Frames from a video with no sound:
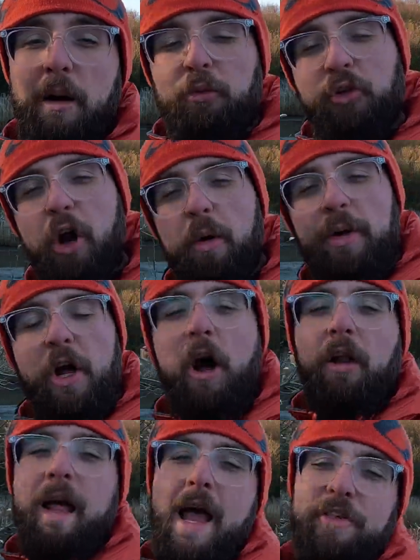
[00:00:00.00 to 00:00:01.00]
I'm sure we'd
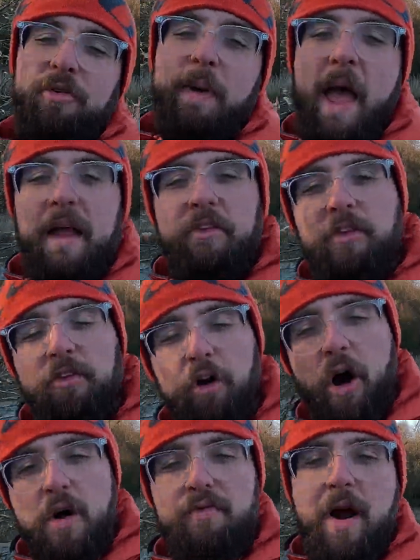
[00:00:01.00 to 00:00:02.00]
all like to be head to
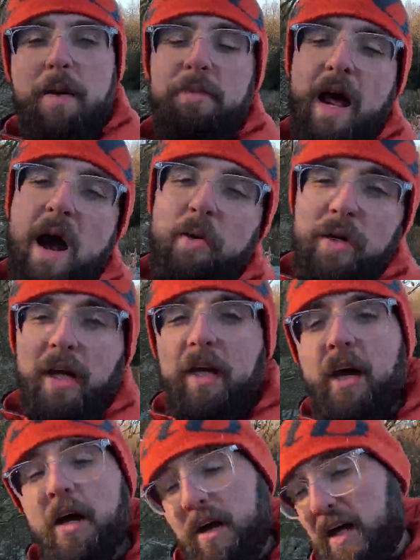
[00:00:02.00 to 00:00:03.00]
toe in Rab down
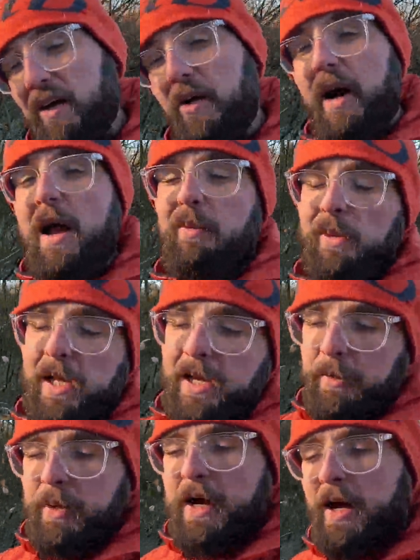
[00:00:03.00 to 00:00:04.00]
gear, I know I would
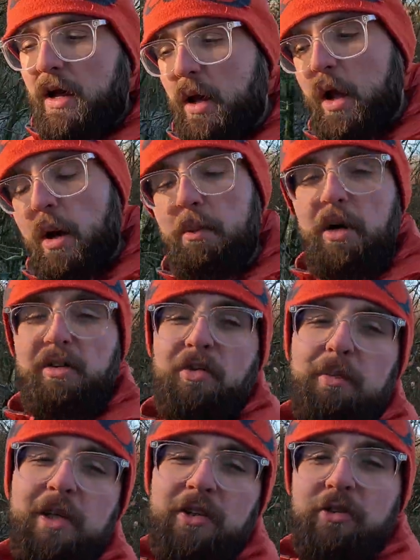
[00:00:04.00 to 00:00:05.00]
anyway, but
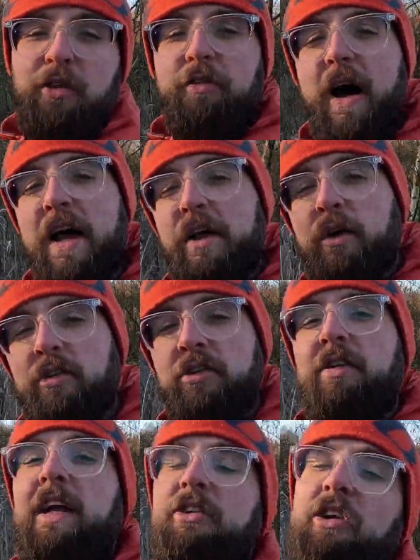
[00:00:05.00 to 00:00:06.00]
some of the stuff I use
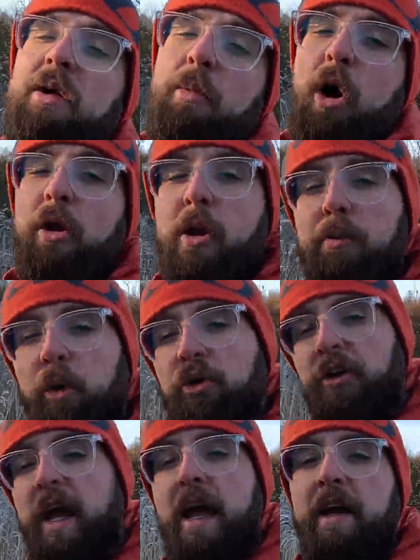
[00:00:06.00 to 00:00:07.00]
is actually more on the
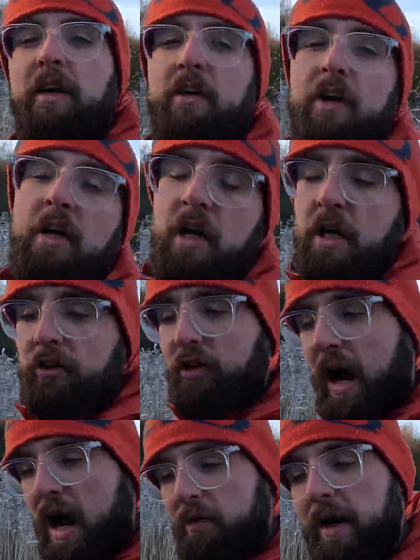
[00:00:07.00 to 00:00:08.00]
budget end. So
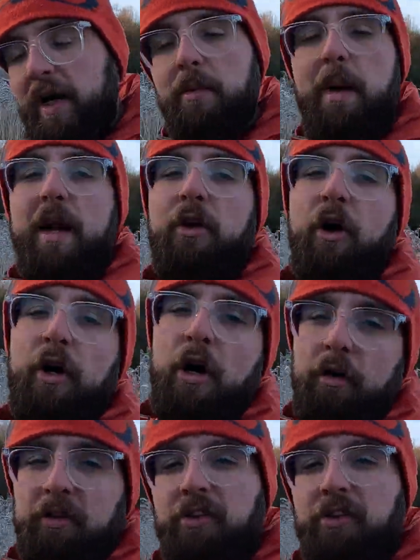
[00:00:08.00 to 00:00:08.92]
I recommend going over